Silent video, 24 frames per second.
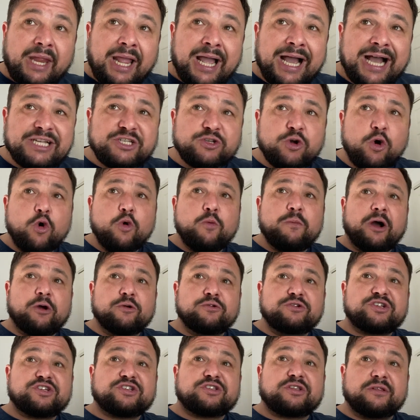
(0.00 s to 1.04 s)
has
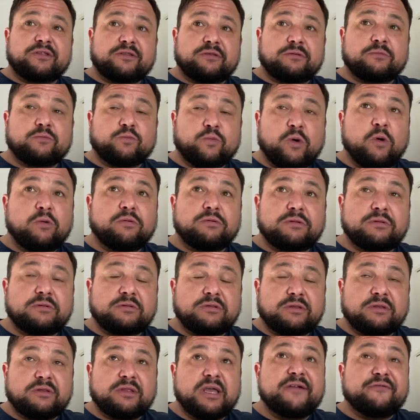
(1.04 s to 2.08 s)
almost, well,
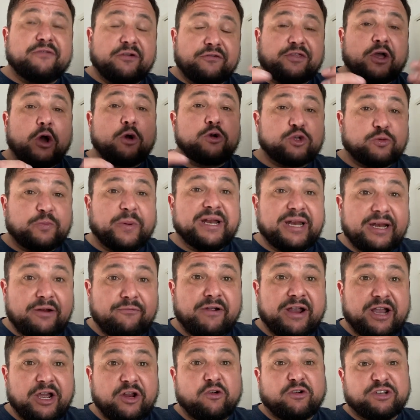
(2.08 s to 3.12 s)
neither of those being a
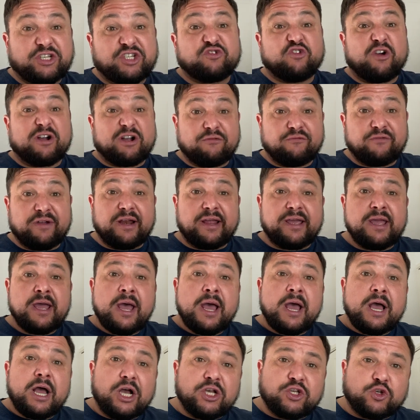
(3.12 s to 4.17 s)
recognised striker really,
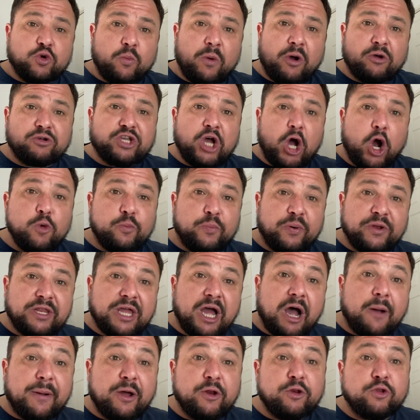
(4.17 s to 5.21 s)
has almost opened
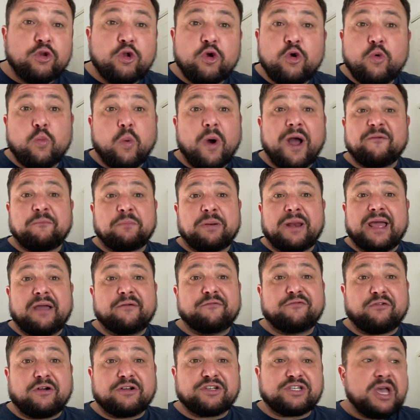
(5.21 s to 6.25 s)
up a new way of playing
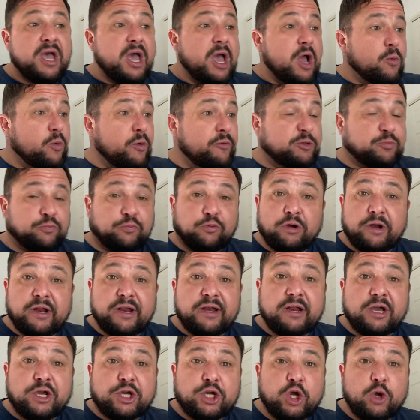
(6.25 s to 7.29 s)
for us. We was
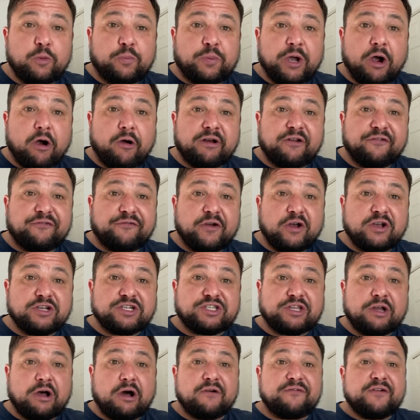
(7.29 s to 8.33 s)
brilliant at QPR in the
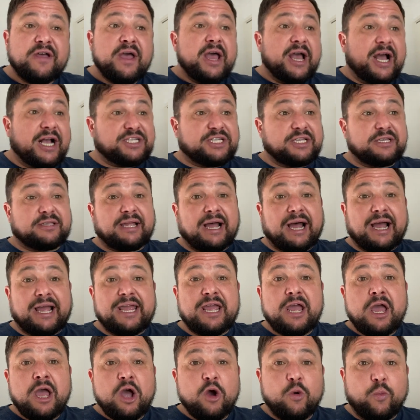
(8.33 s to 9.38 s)
first half, and
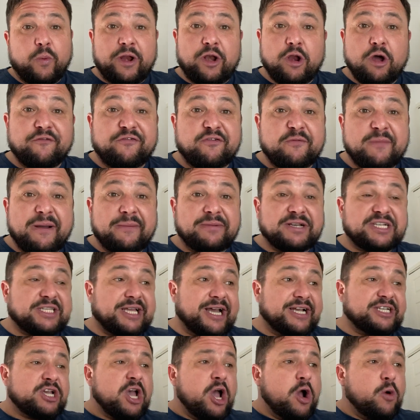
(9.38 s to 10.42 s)
today we learned from our
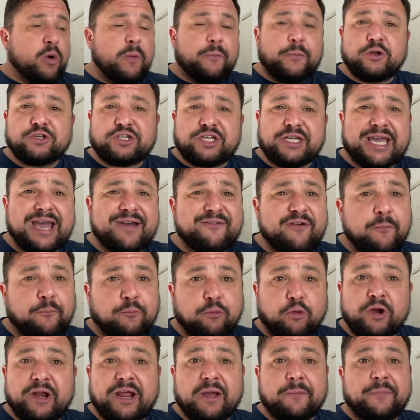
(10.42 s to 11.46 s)
mistakes. We put together
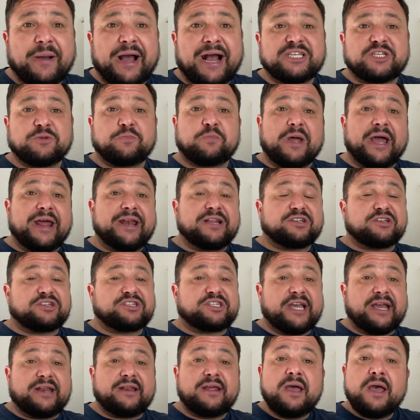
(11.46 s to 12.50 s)
brilliant patterns of play, as I
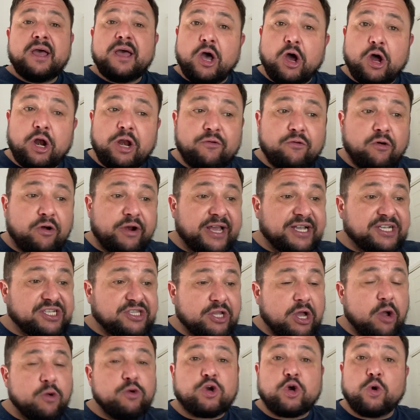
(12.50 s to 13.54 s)
said earlier on, it's
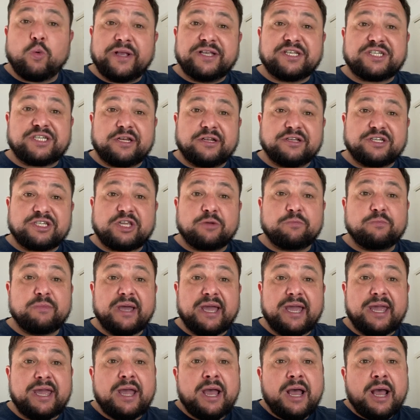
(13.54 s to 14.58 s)
no coincidence to
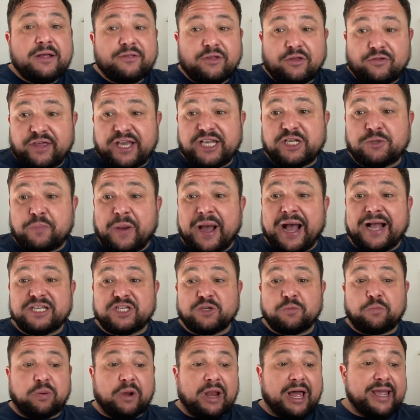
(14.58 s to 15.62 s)
me that these patterns
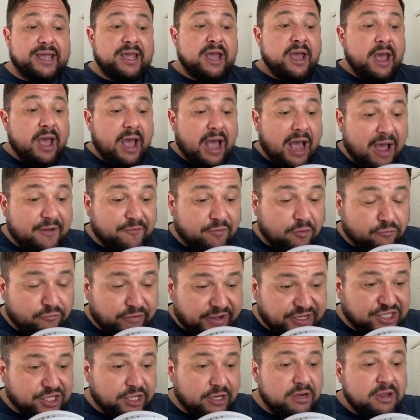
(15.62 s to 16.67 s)
of play have
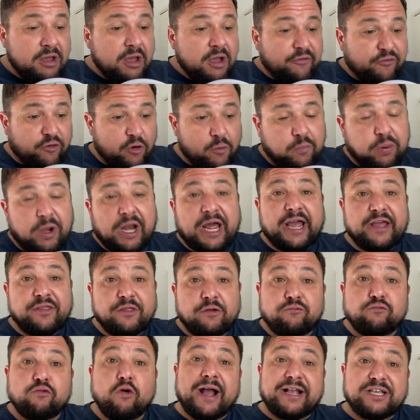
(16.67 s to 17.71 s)
arisen through playing
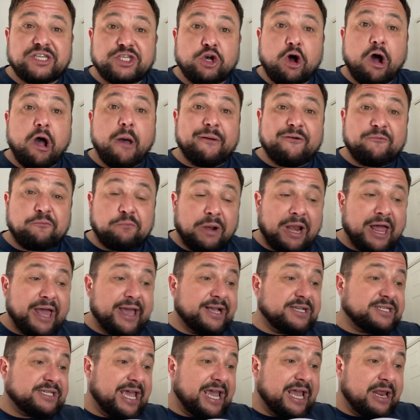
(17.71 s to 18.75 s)
the right type of
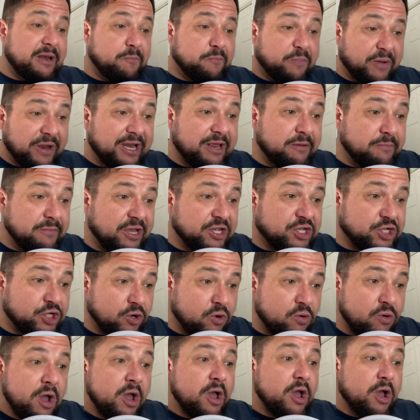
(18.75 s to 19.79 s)
players in Billy
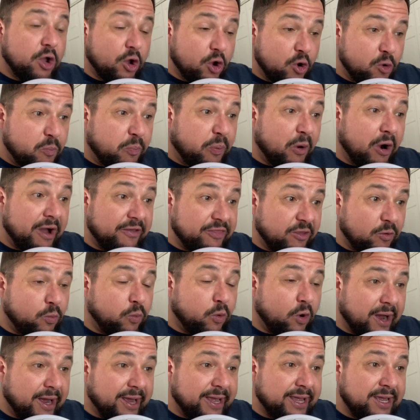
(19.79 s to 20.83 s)
Mitchell, who, by the
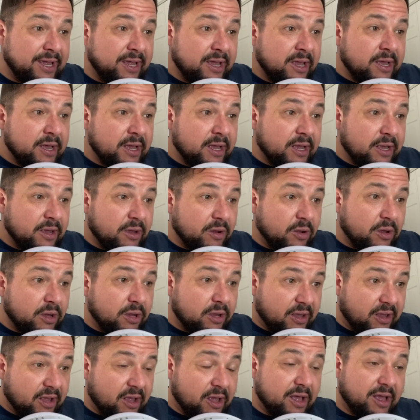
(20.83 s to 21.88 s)
way,
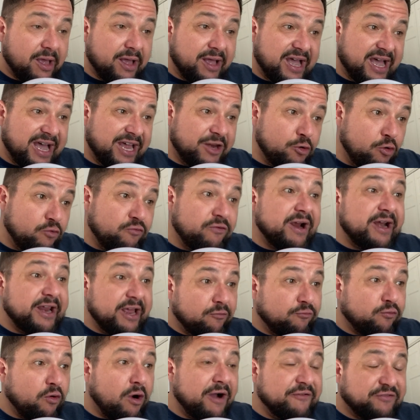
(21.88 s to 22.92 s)
had already
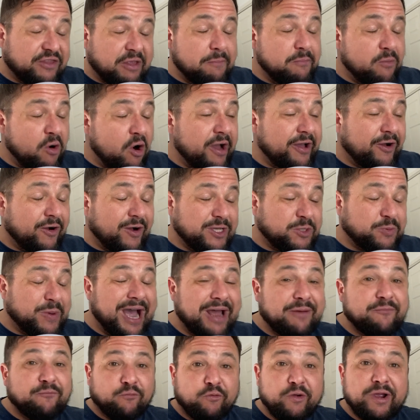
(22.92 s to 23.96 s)
arrived in my eyes, but
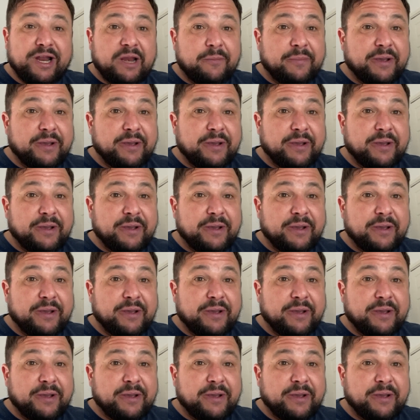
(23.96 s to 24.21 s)
hadn't really